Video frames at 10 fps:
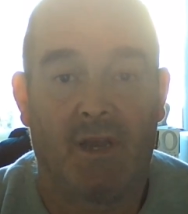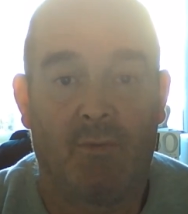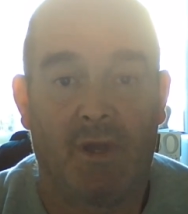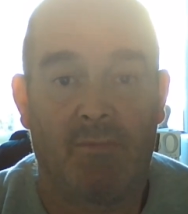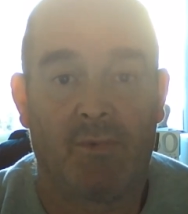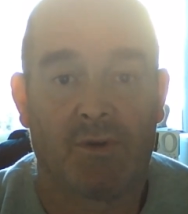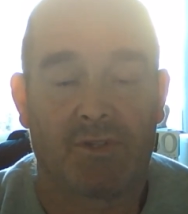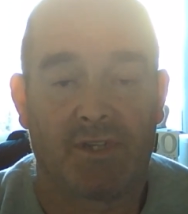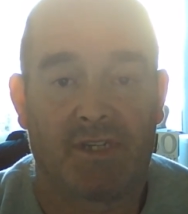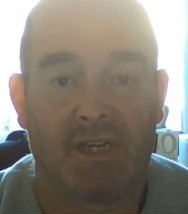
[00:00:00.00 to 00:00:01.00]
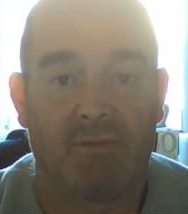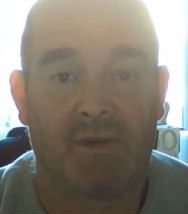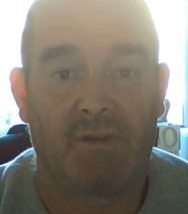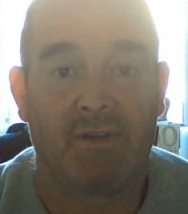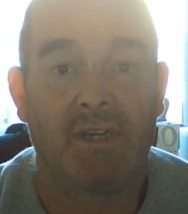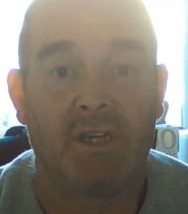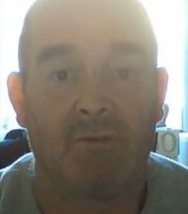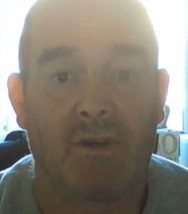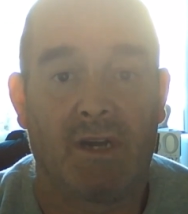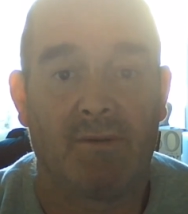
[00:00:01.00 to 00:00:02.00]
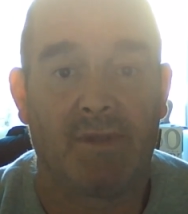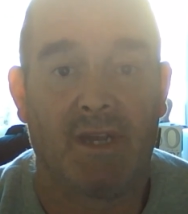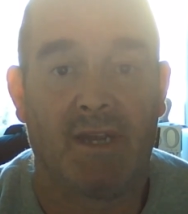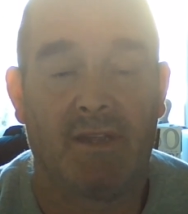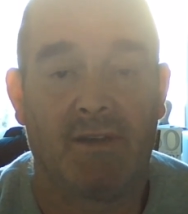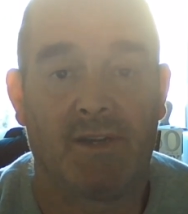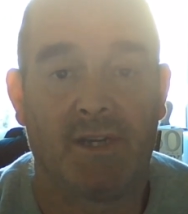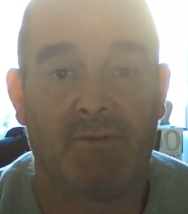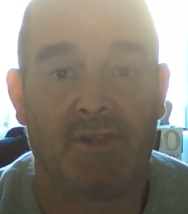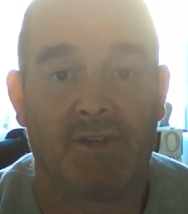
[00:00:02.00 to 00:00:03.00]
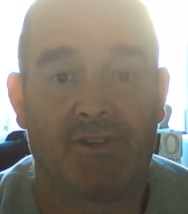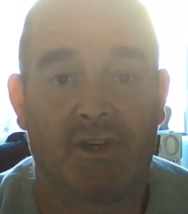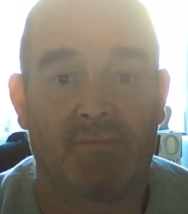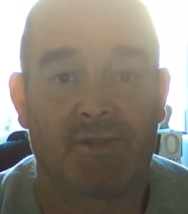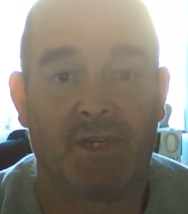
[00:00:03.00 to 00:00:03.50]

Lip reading: Where most of the time when you lot out there that are doing the jobs,